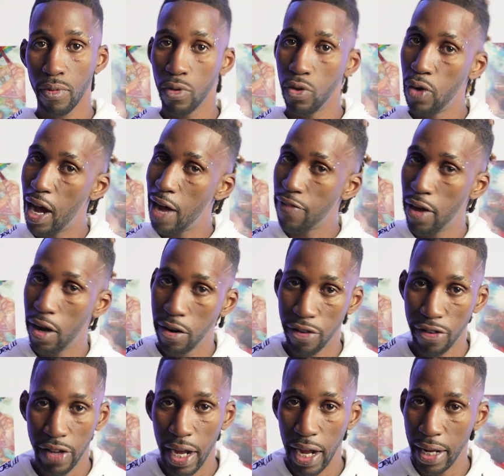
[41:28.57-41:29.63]
You have to
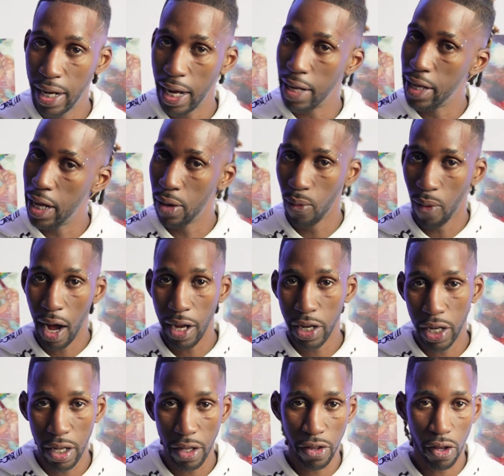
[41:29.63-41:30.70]
understand that they
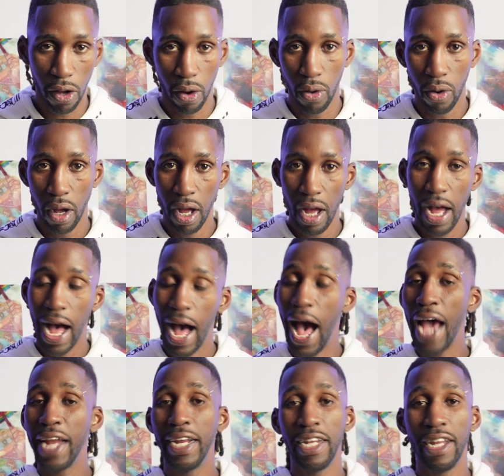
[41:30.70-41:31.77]
watching. So
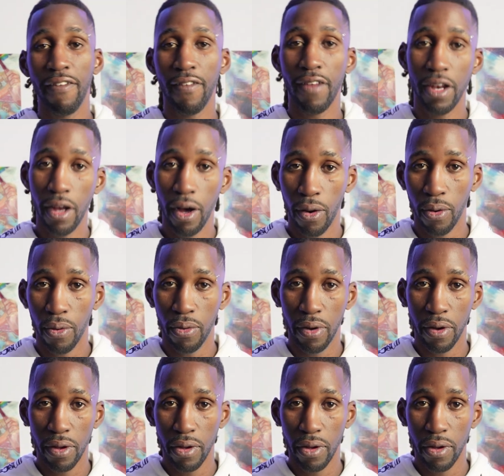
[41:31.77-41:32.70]
I didn't even know.